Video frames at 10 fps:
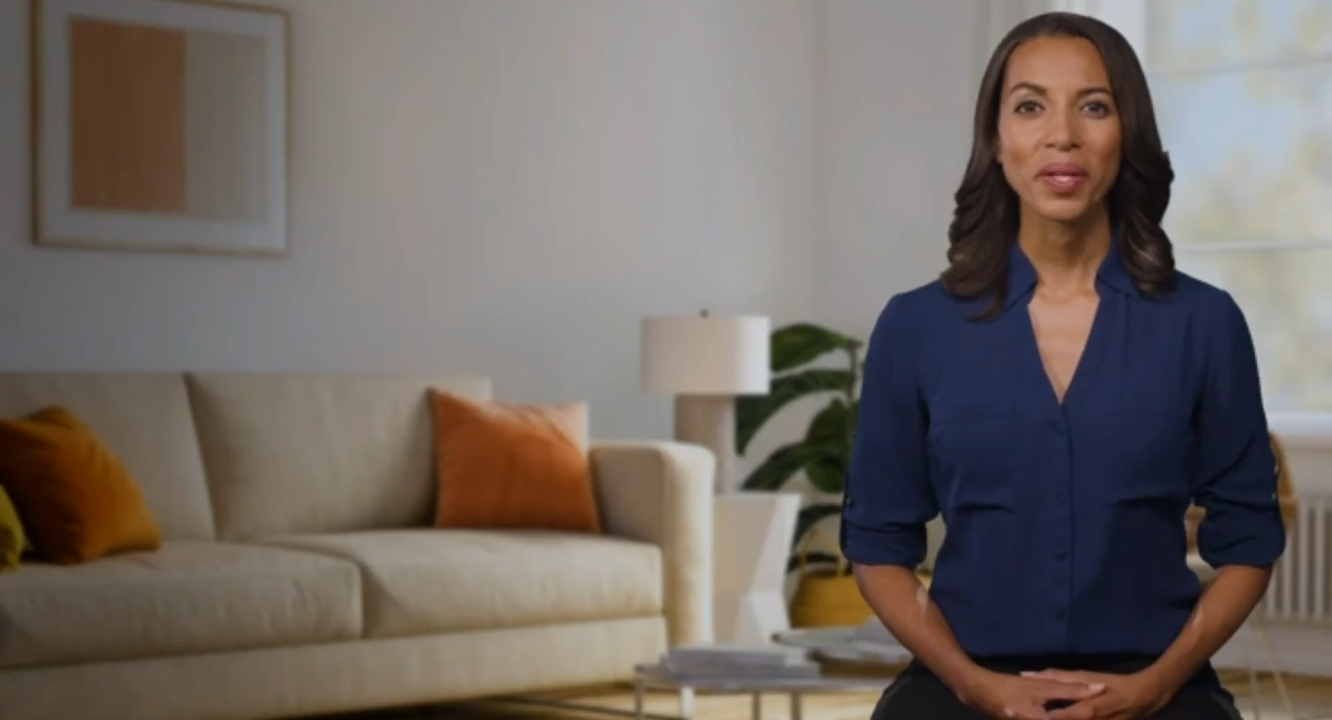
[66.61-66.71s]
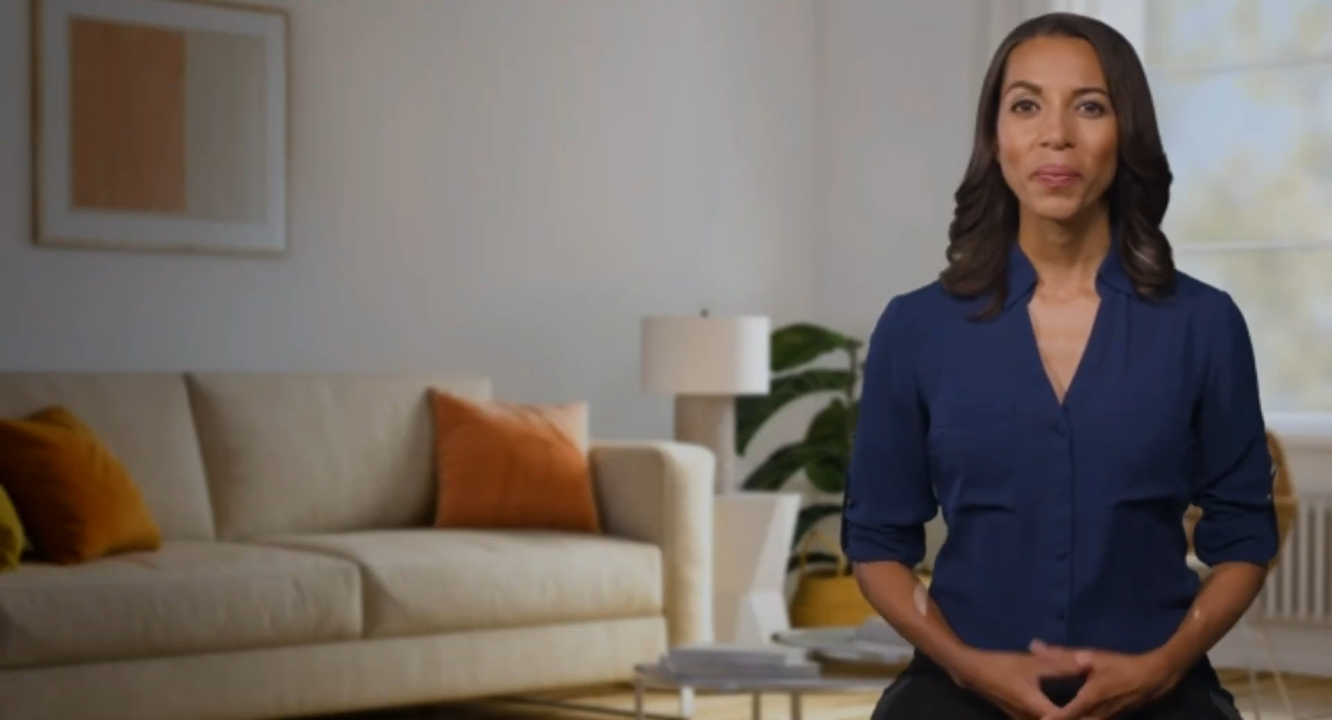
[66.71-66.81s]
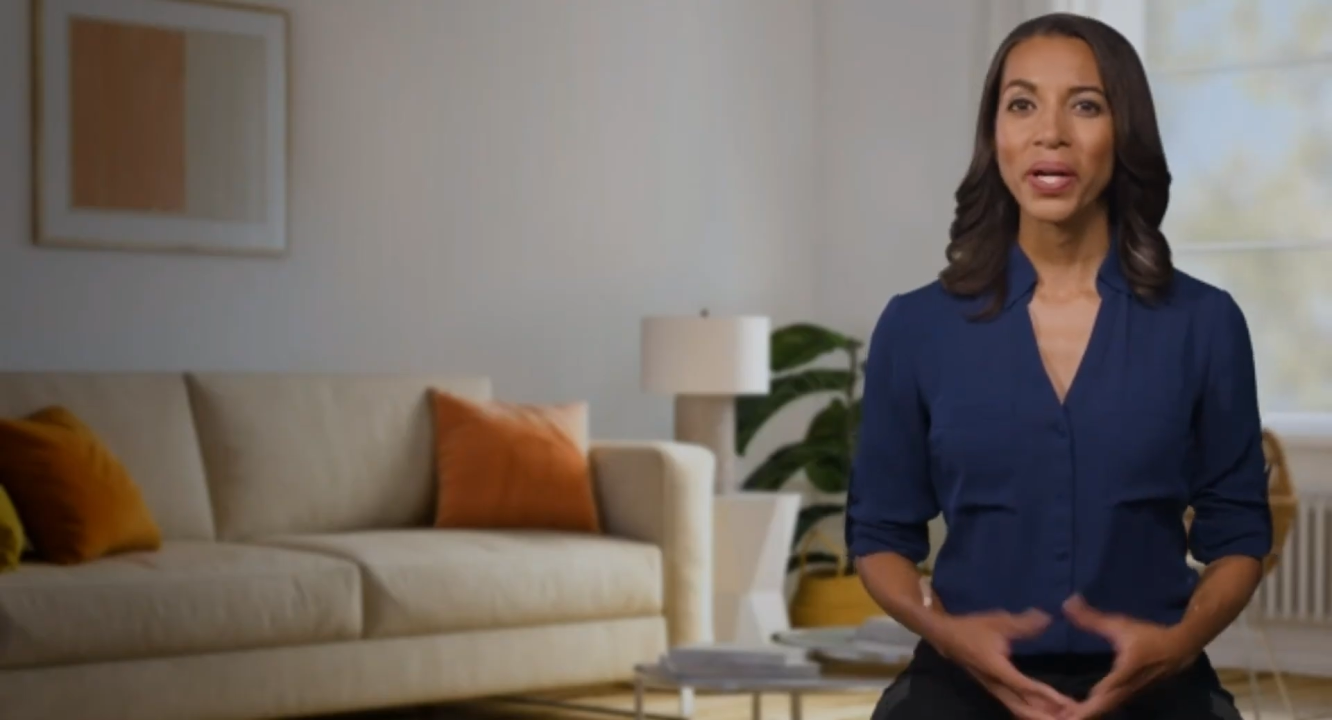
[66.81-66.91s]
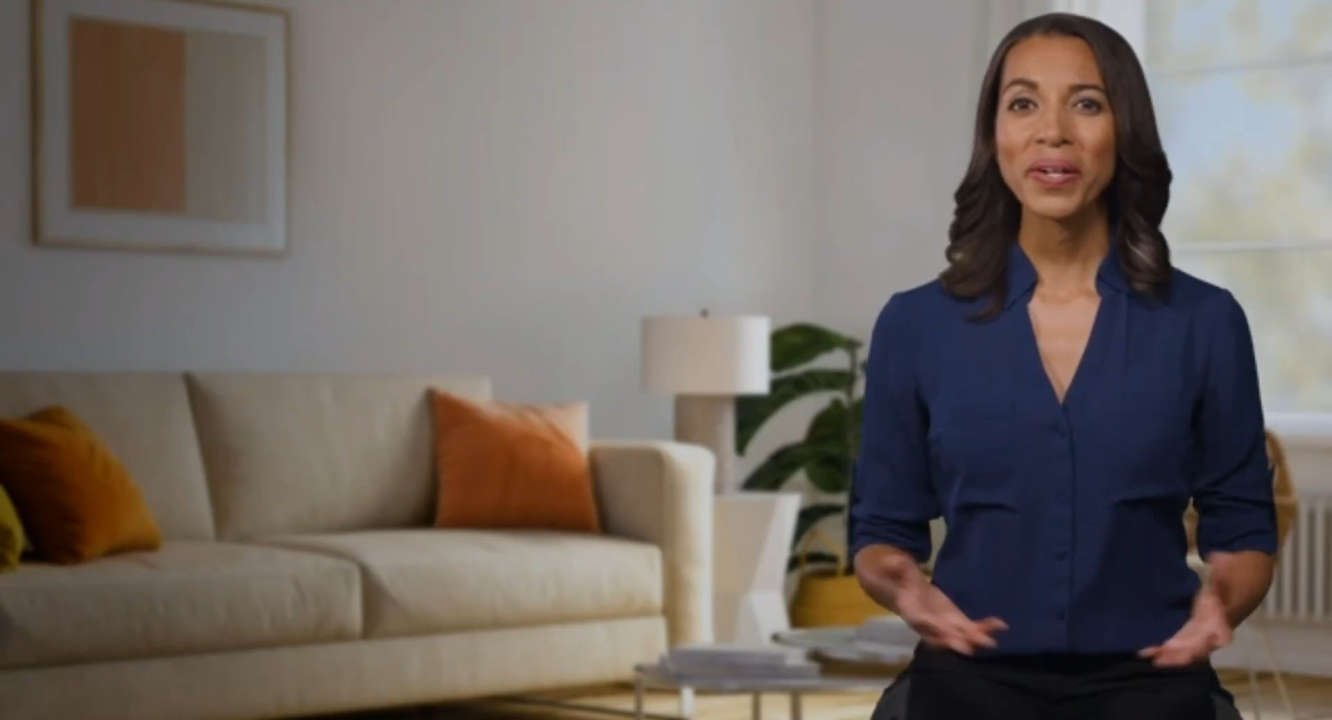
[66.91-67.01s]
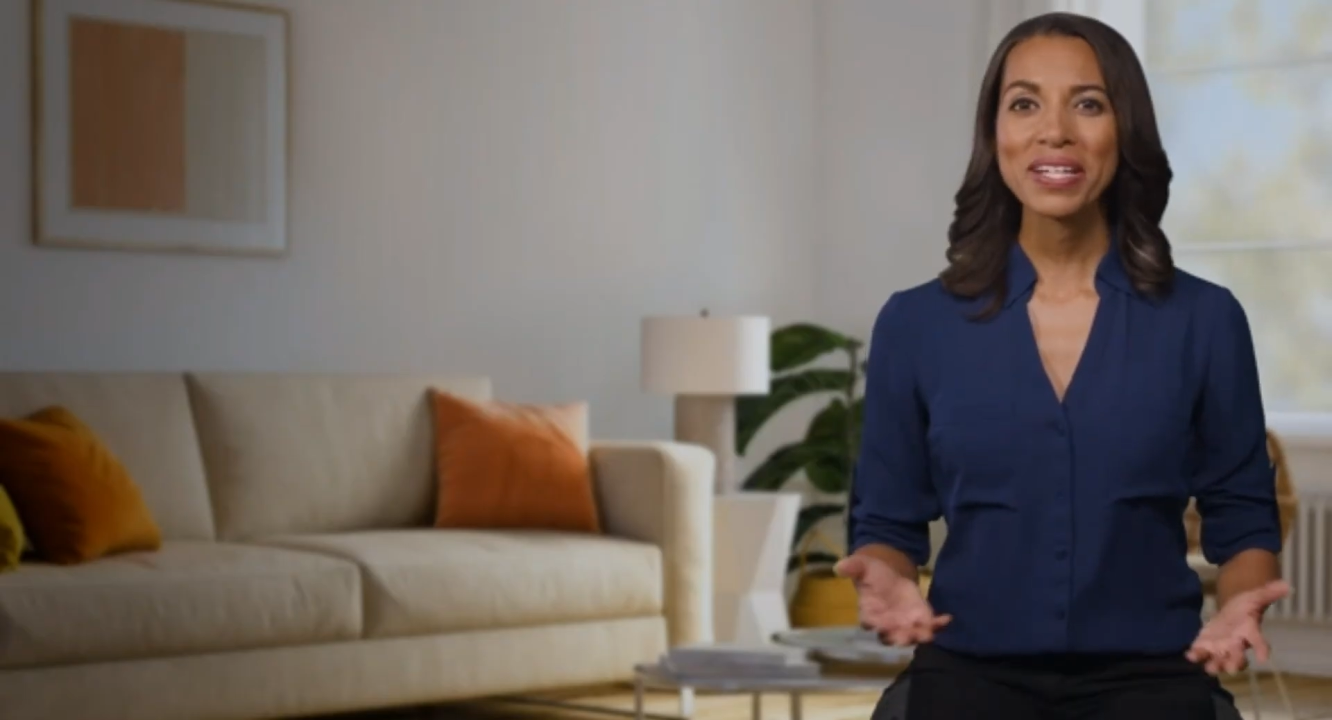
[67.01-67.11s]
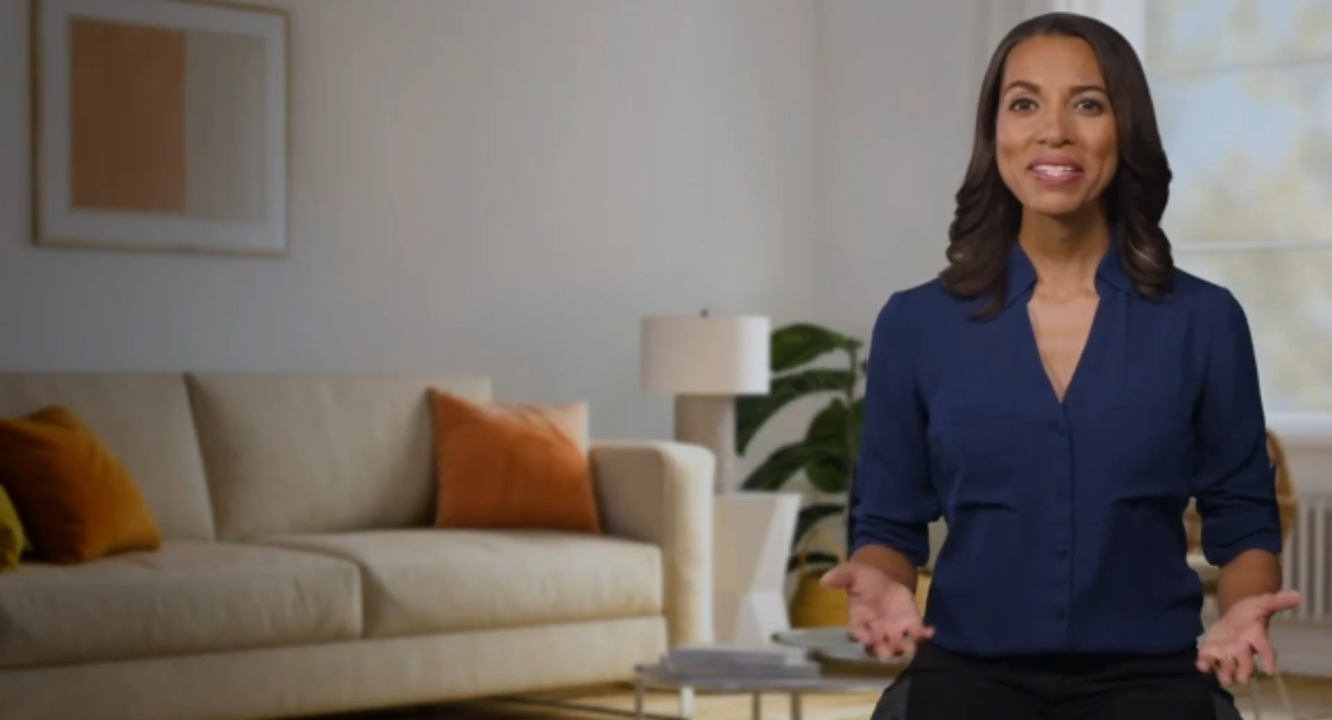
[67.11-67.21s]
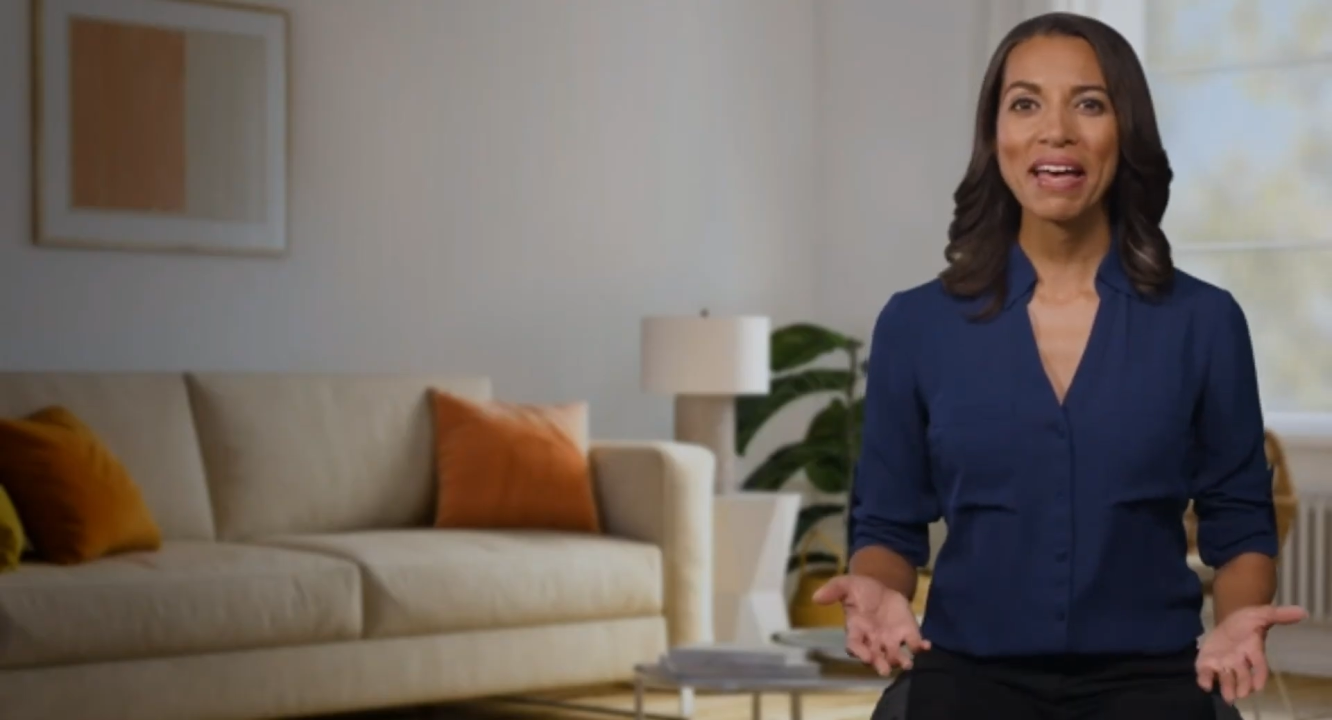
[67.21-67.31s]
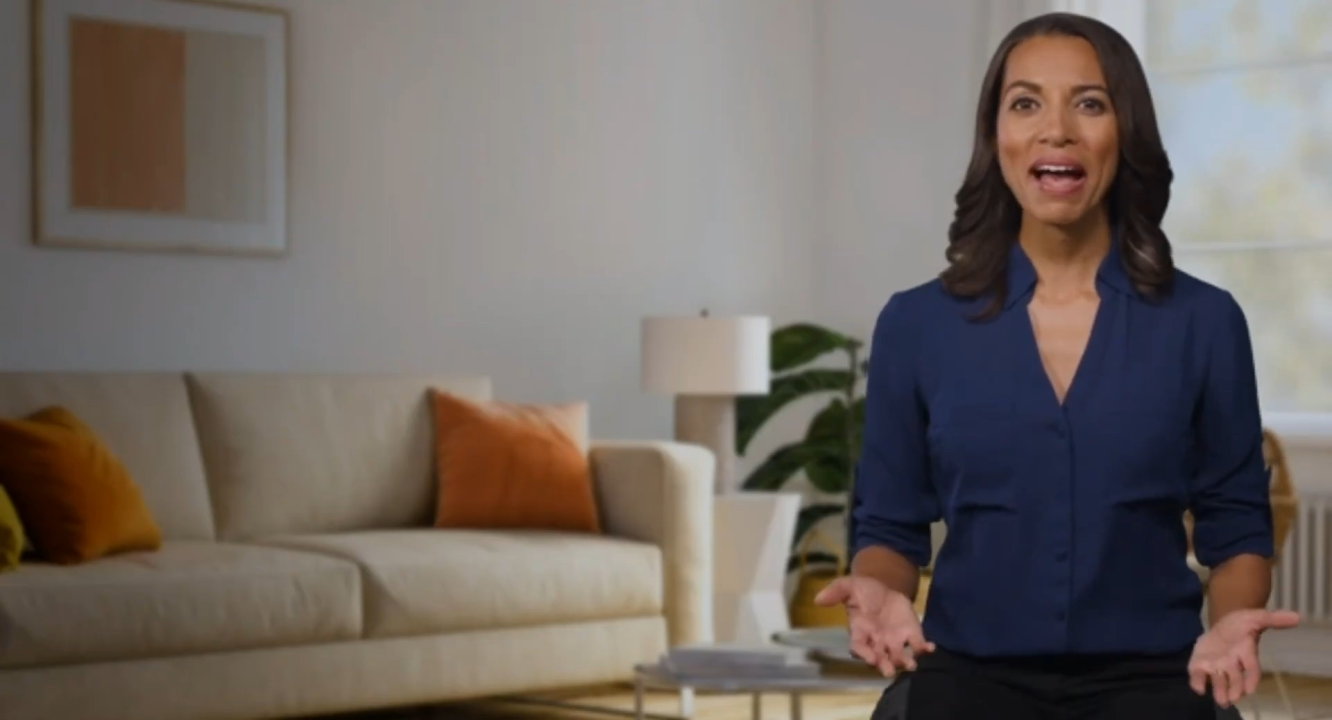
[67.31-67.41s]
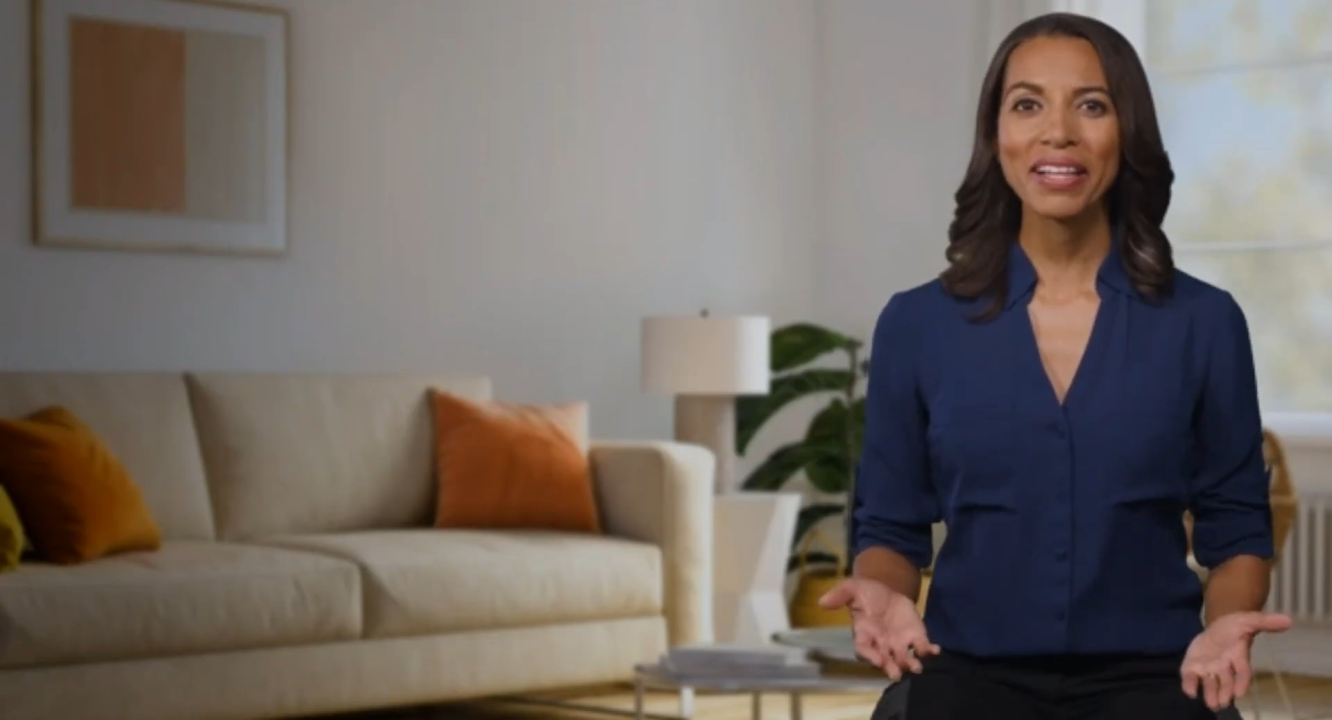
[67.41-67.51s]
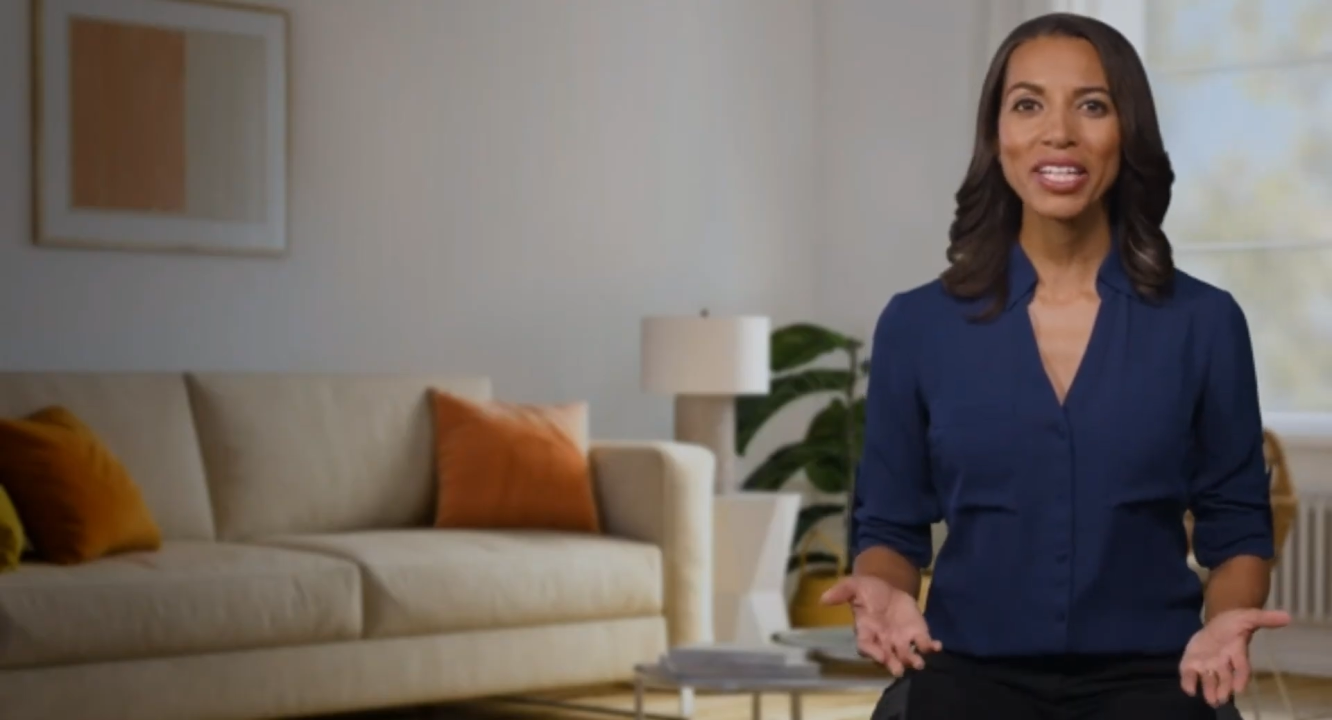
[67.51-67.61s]
where
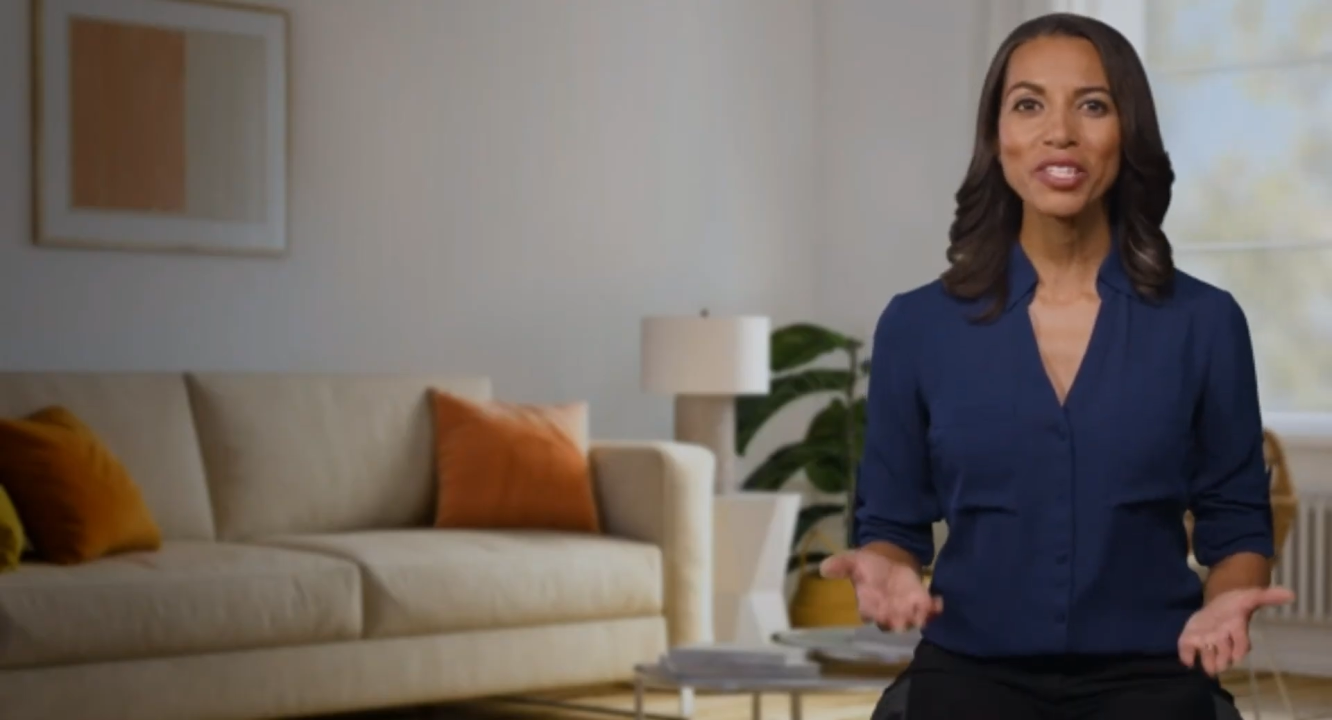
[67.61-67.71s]
exactly